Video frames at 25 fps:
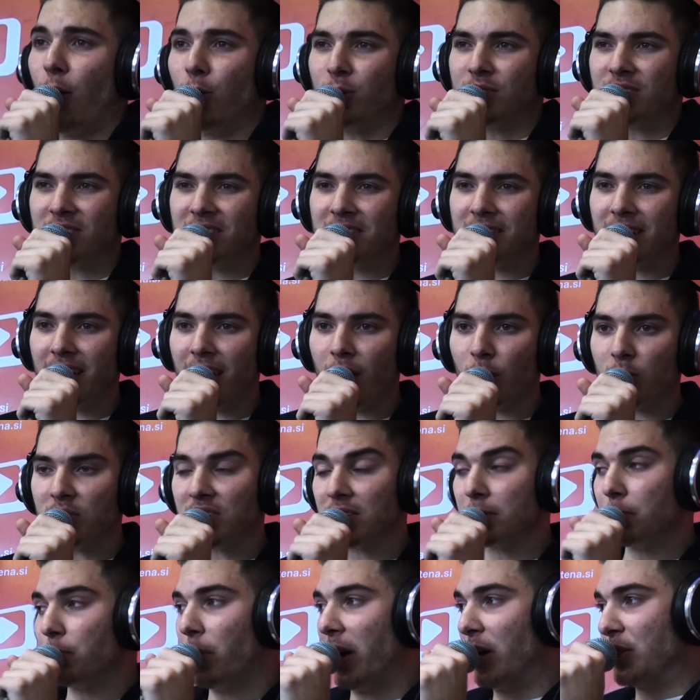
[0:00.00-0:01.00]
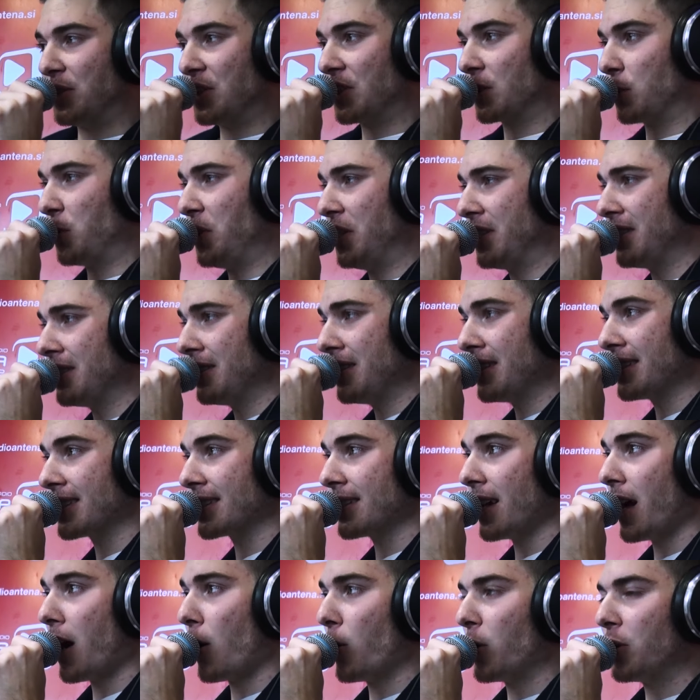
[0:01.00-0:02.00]
hours and hours about the sweet and the
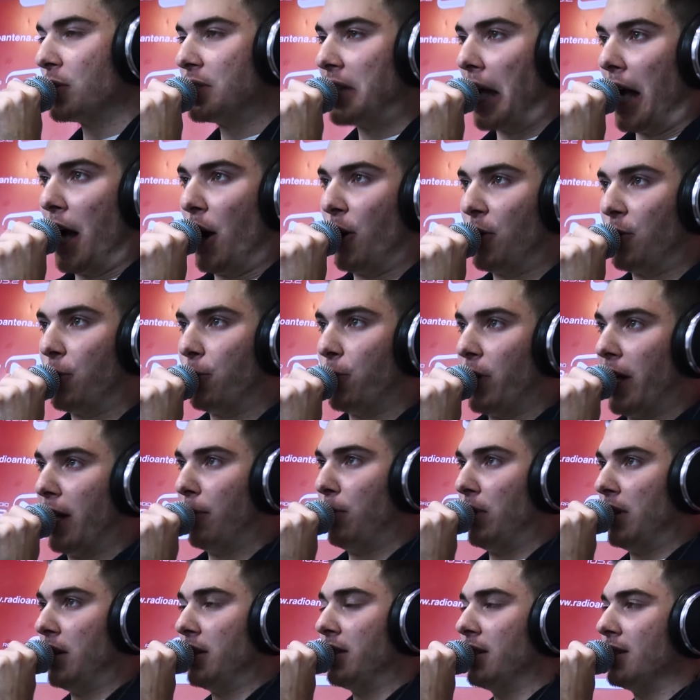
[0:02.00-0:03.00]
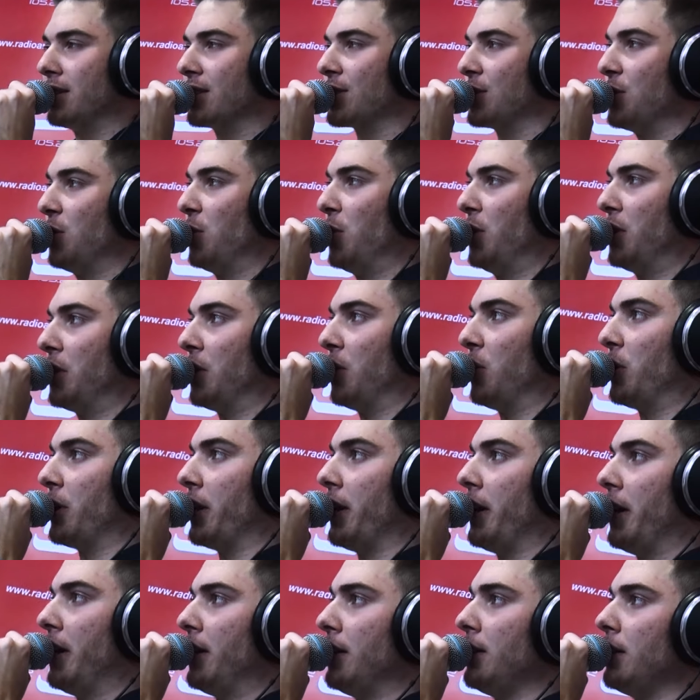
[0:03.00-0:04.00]
sour and how the family is doing
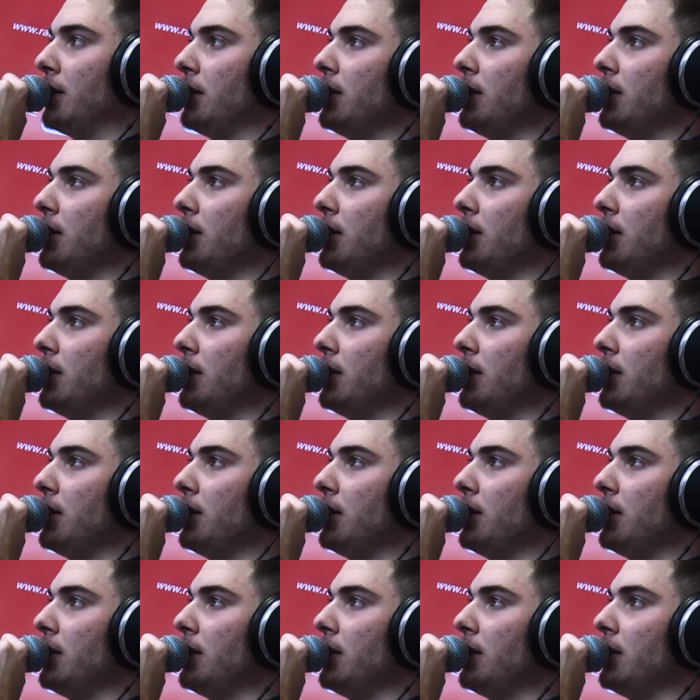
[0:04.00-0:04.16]
okay.